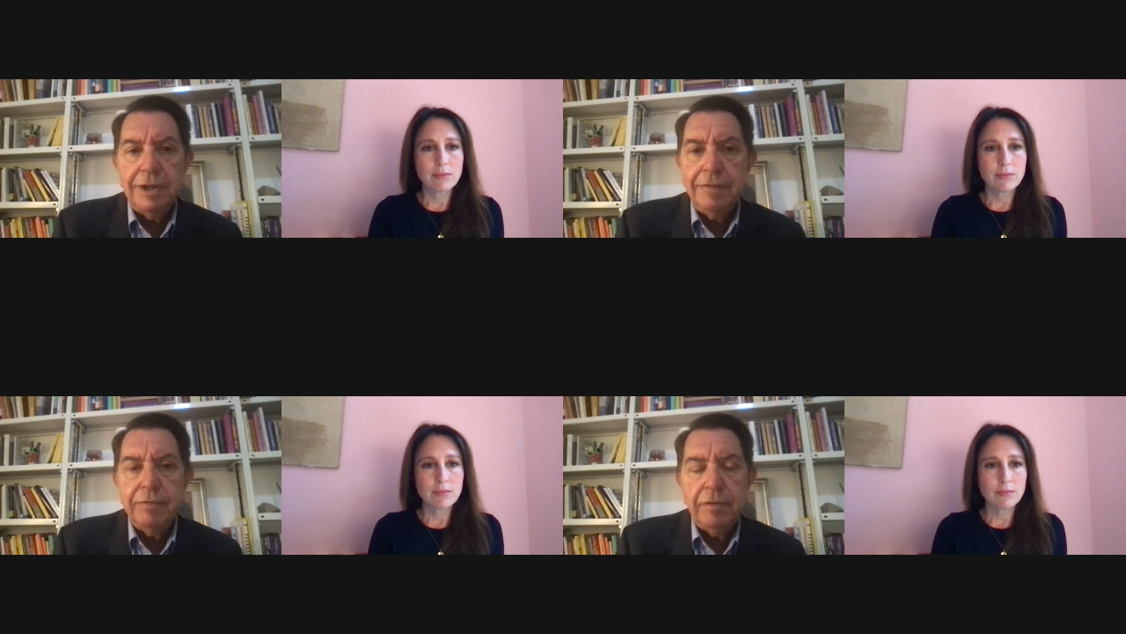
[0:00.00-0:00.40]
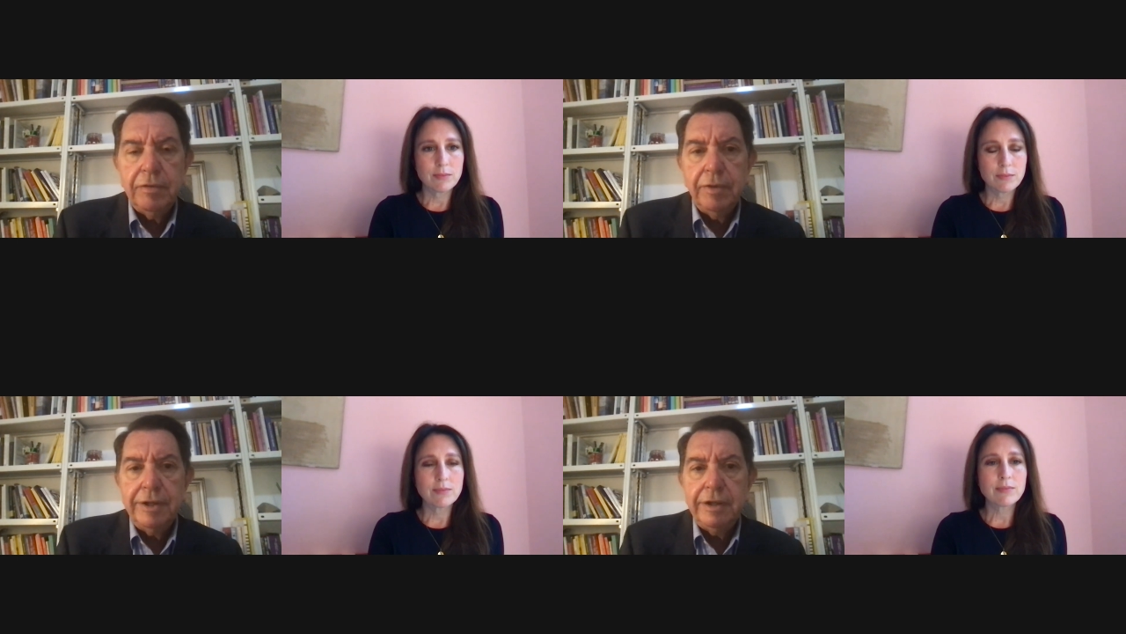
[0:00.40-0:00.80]
Speaker 1: We all have
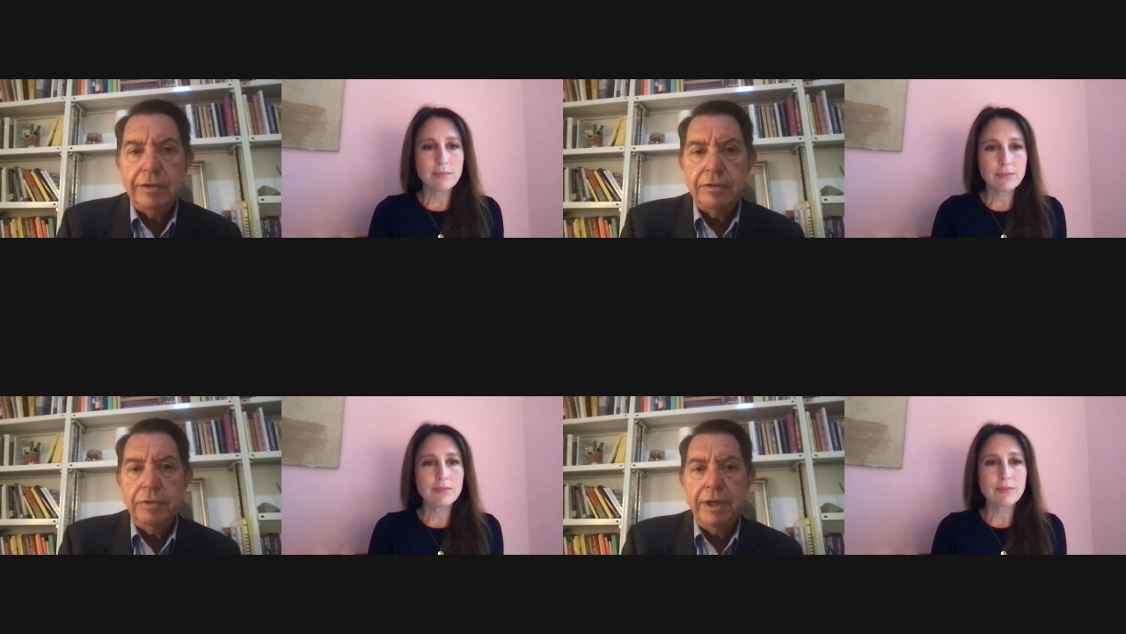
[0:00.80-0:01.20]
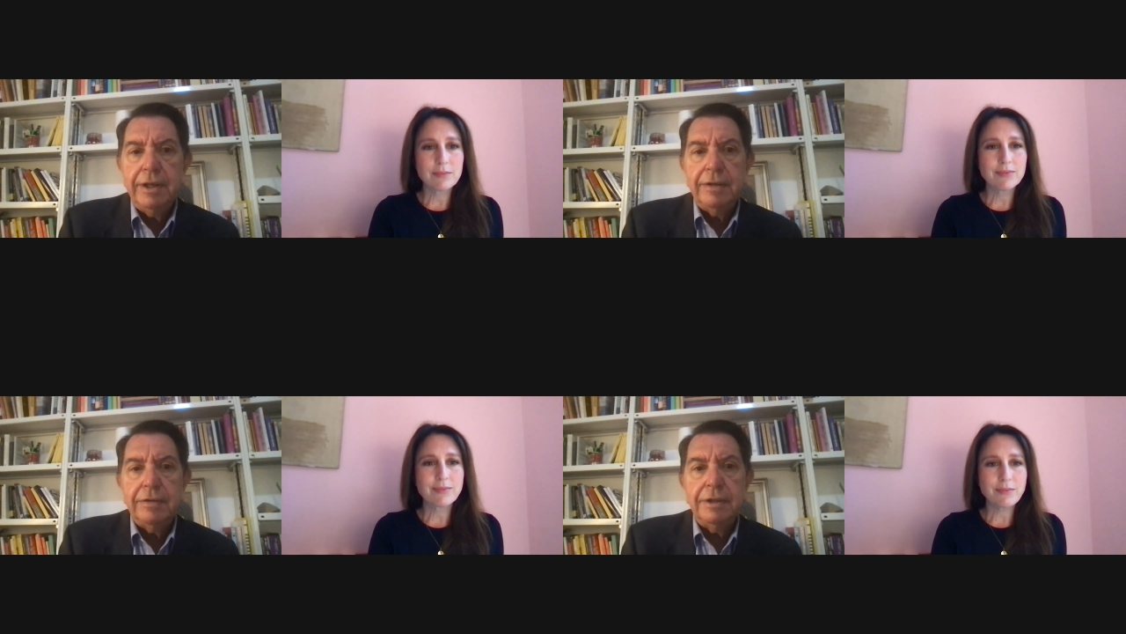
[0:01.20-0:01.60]
a great deal to
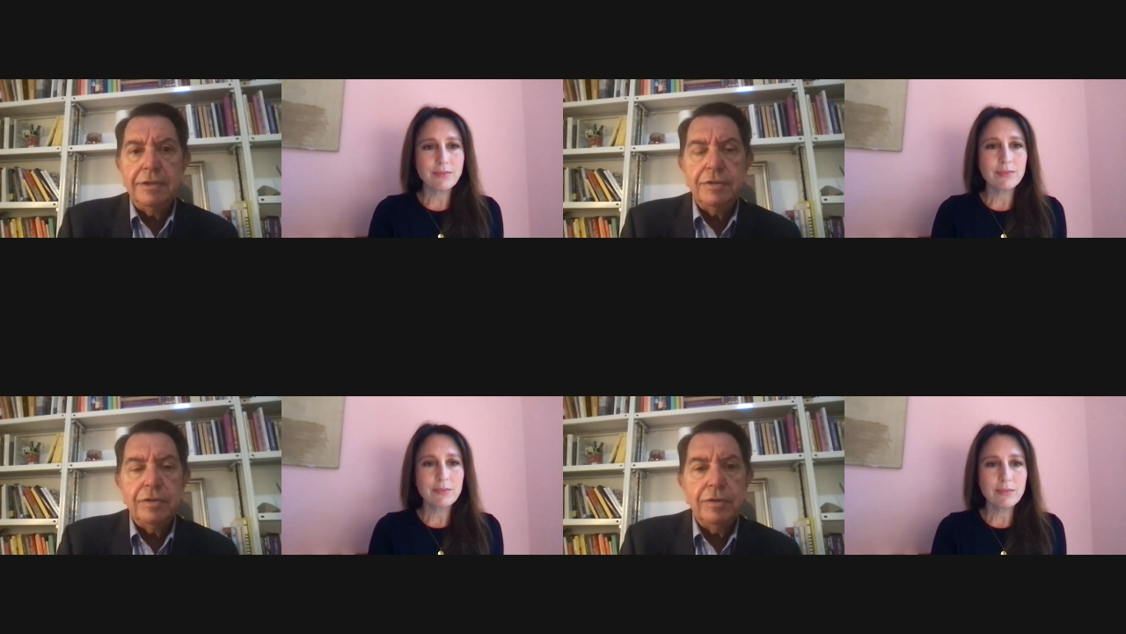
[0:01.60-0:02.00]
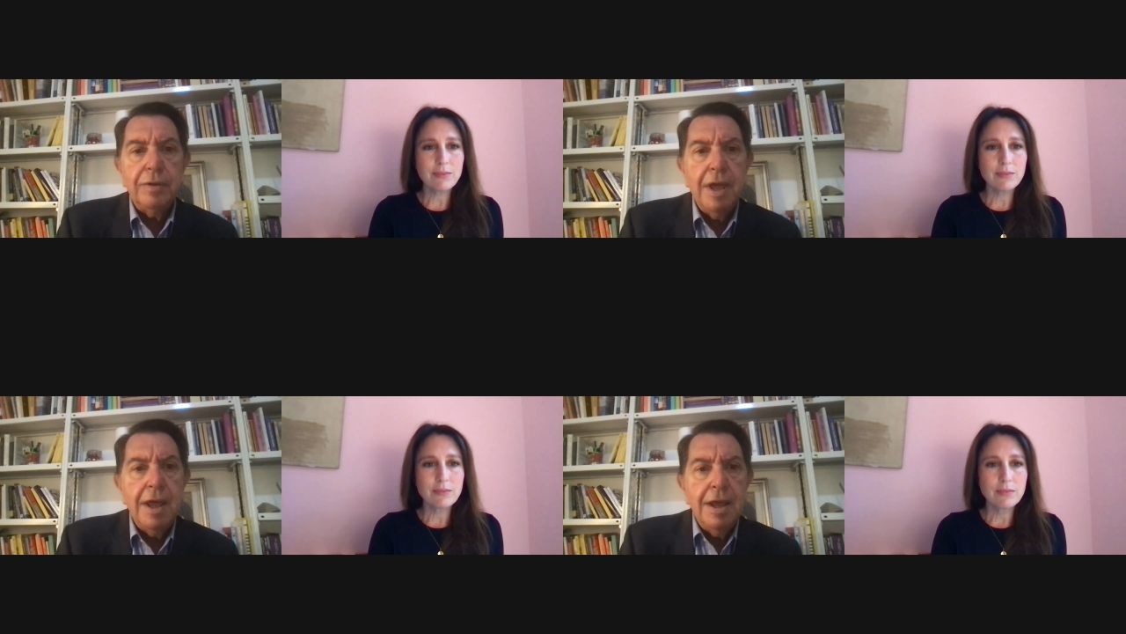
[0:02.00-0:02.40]
read and to listen
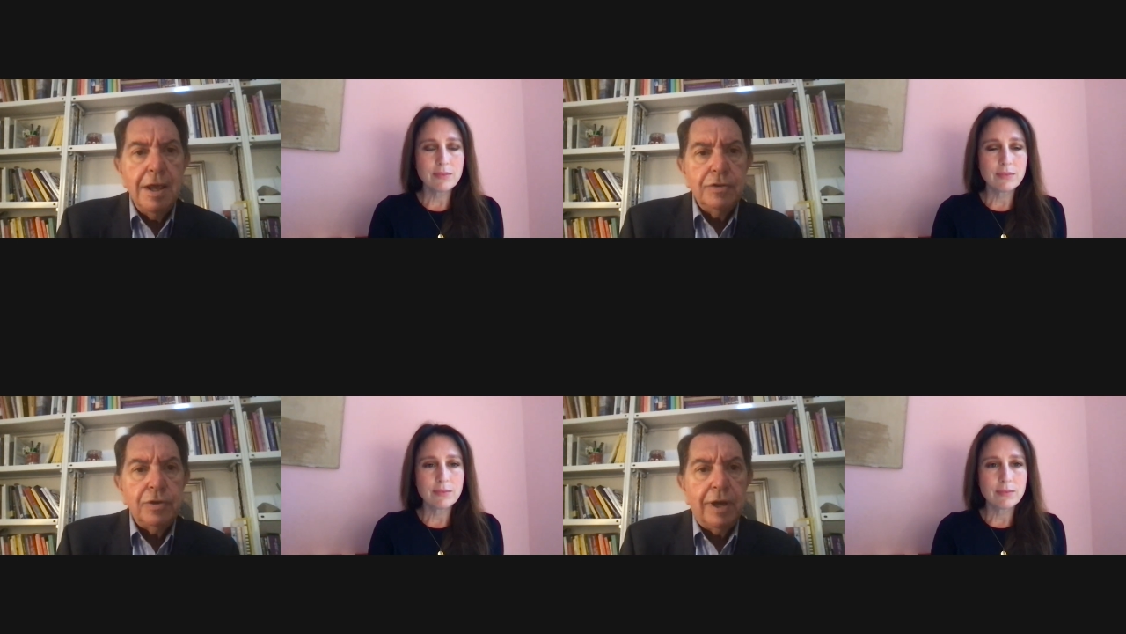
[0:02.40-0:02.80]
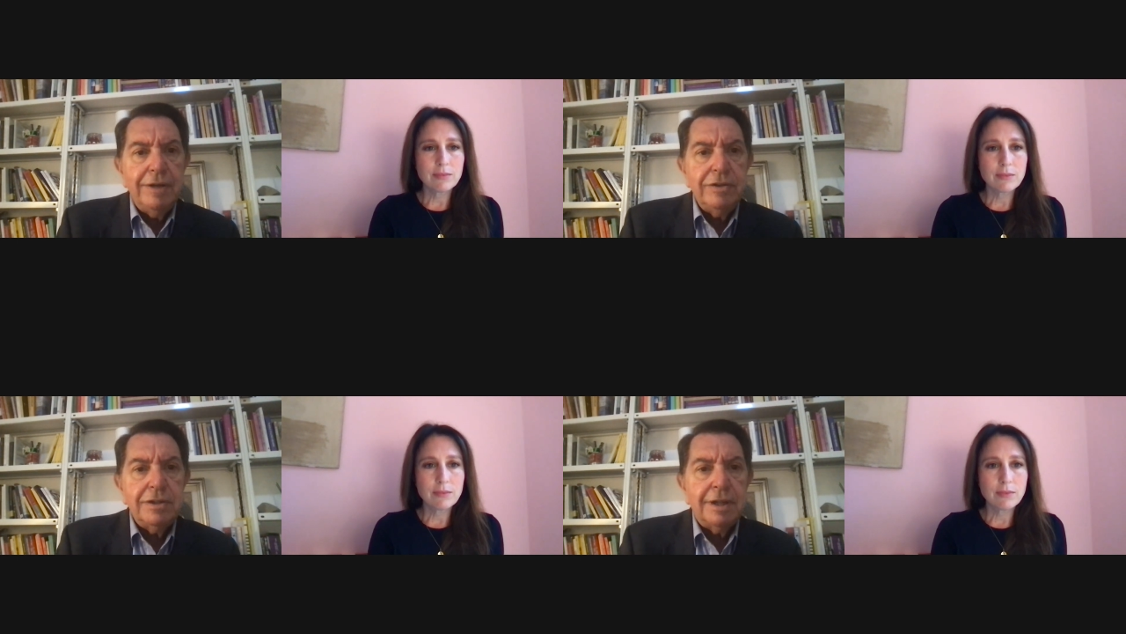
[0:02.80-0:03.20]
to.
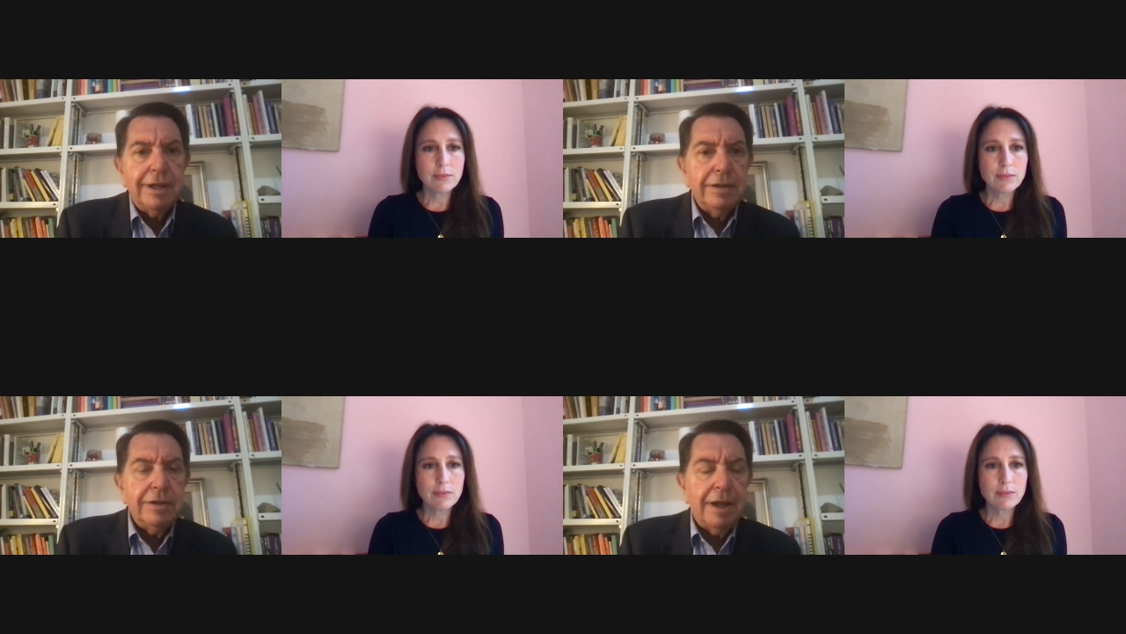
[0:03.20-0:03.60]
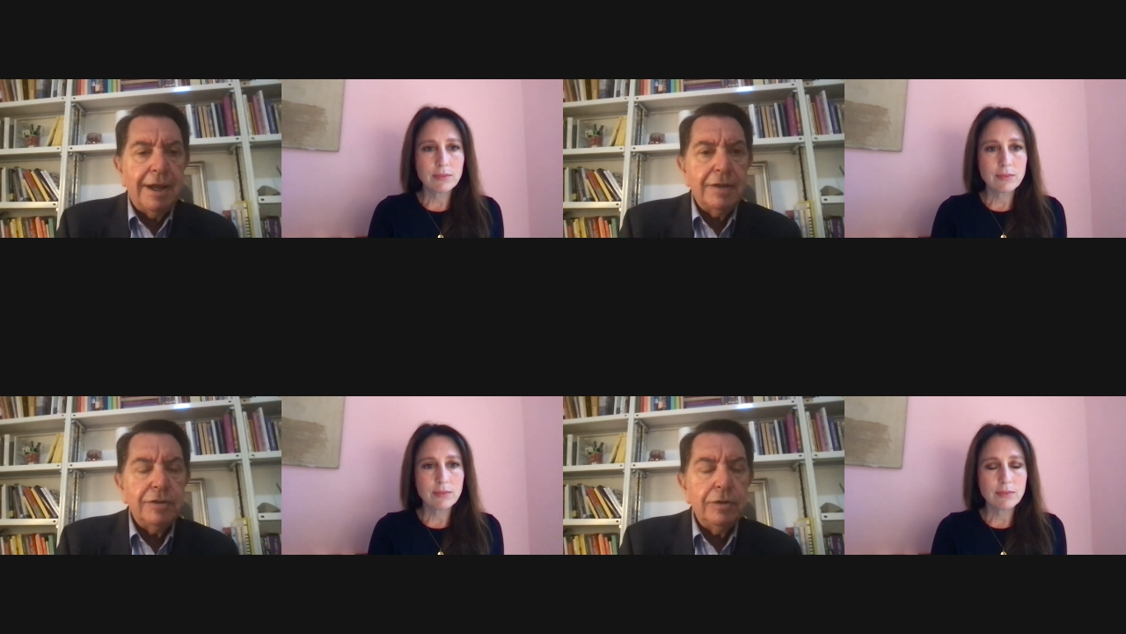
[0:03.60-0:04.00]
So I just like
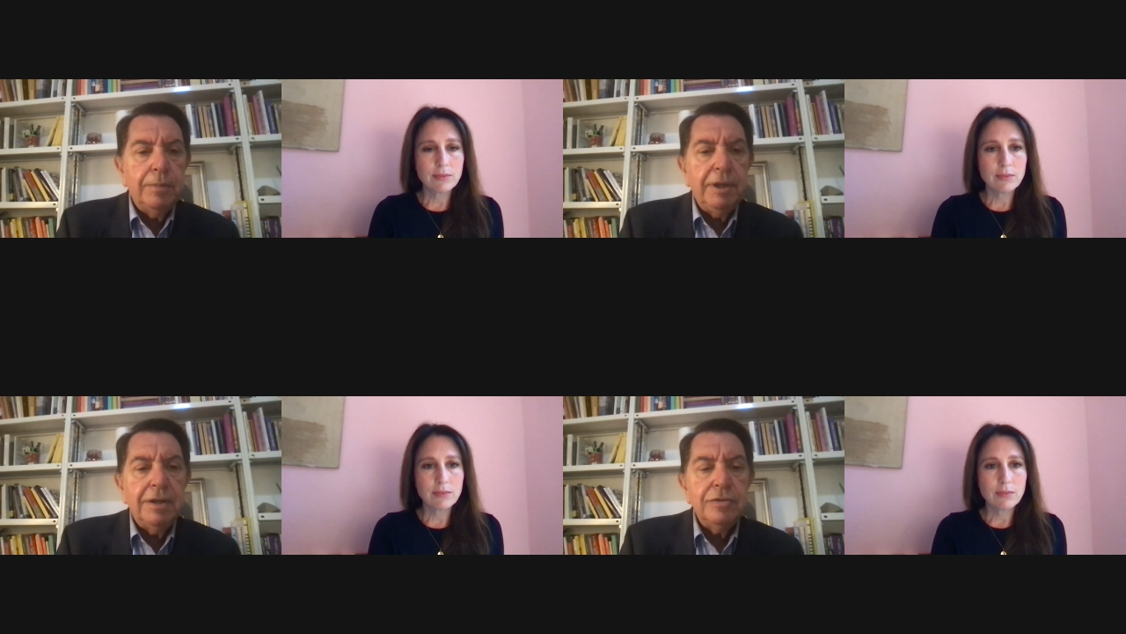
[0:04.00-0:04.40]
to ask you